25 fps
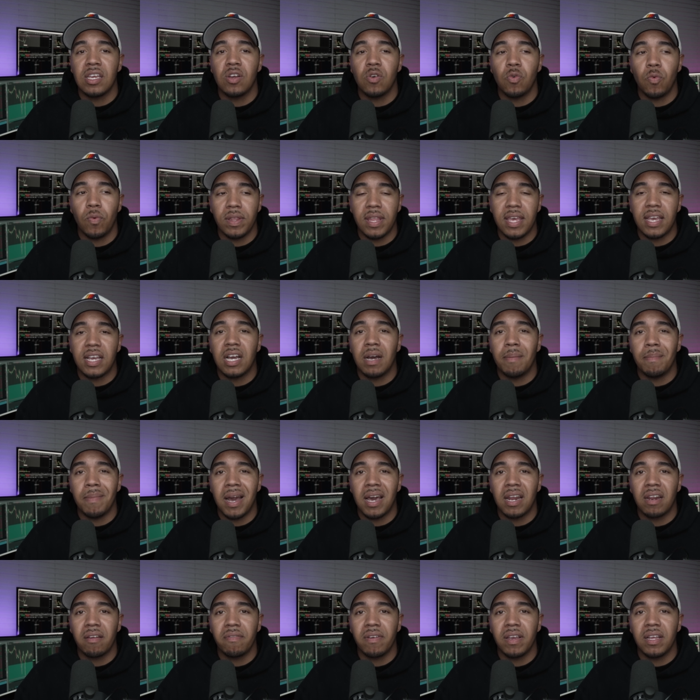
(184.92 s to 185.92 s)
when they come
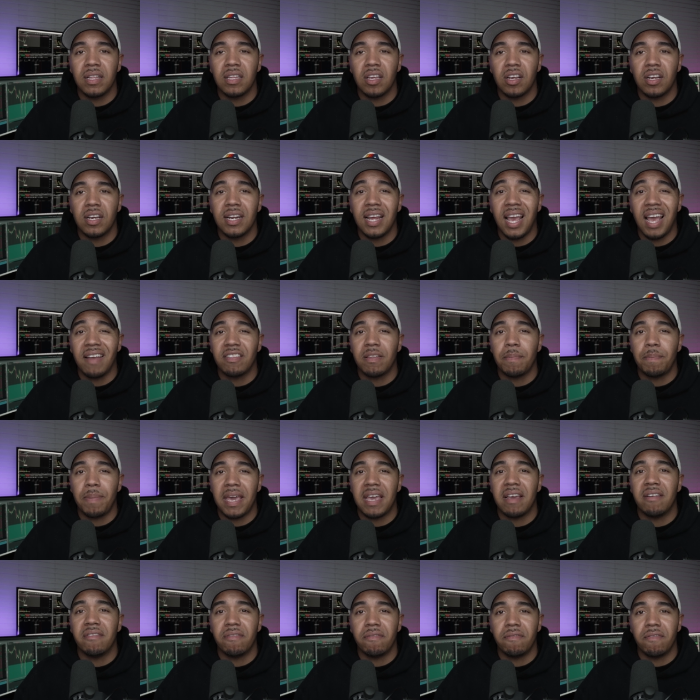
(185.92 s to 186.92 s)
out of it, they're gonna have to pay
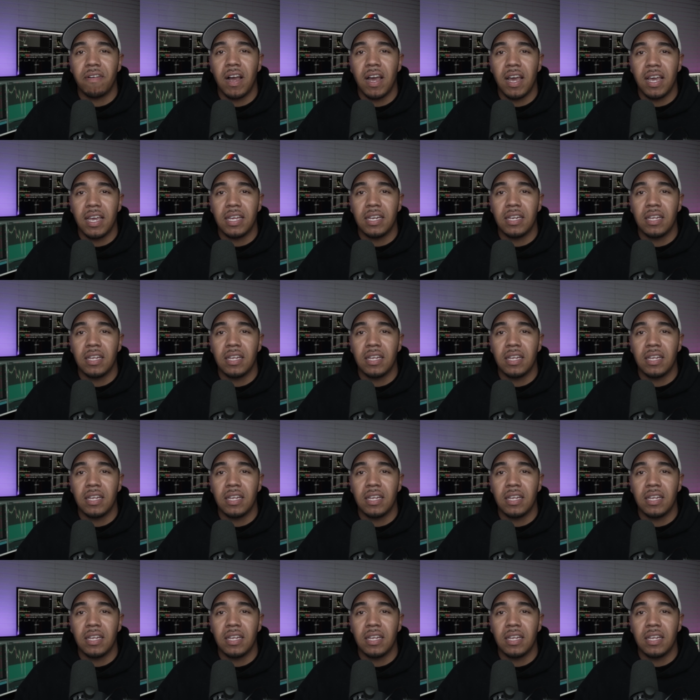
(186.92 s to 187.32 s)
a fine,